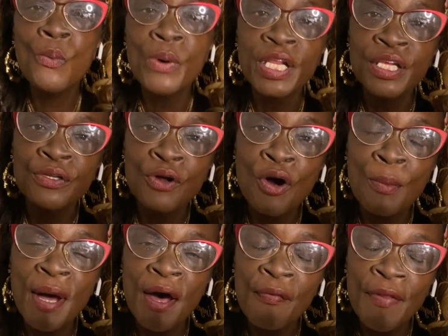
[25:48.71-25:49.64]
what do you know
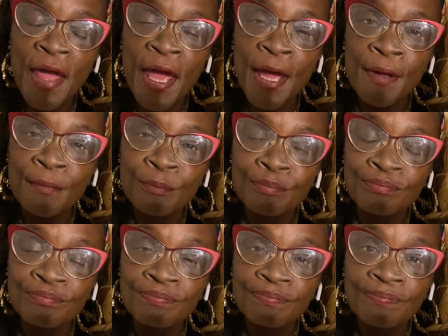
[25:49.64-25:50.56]
about that?
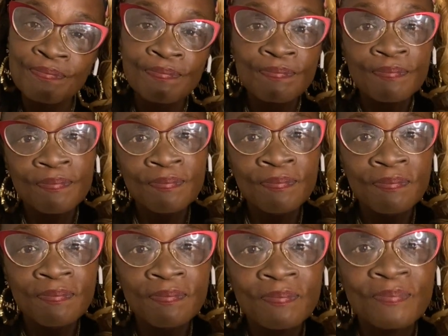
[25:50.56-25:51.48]
Hmm.
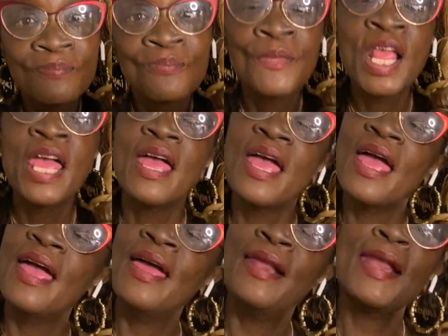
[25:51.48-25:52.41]

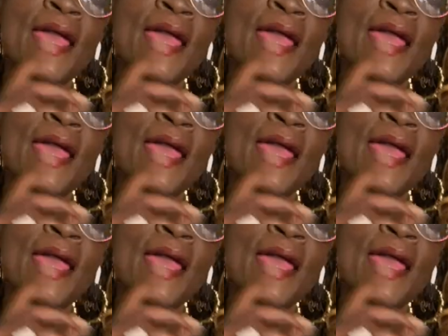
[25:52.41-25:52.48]
And